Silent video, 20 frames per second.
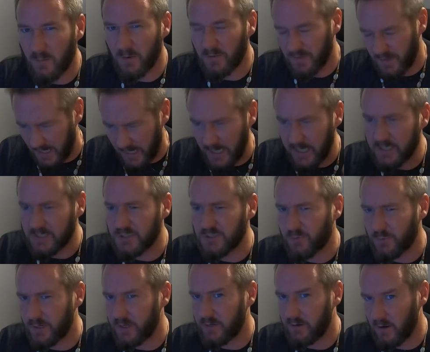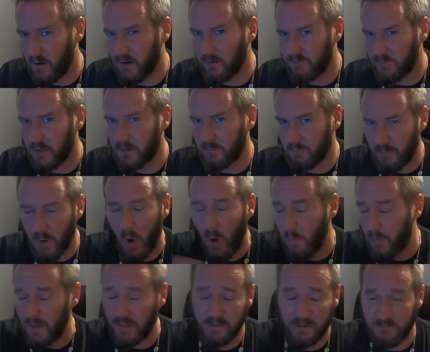about the history of a
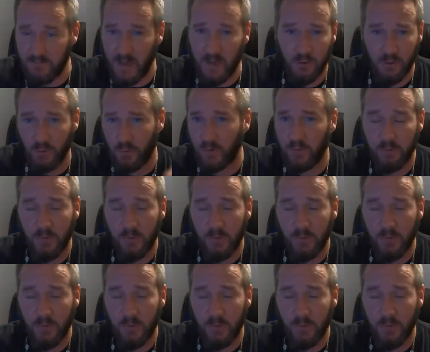boat manufacturer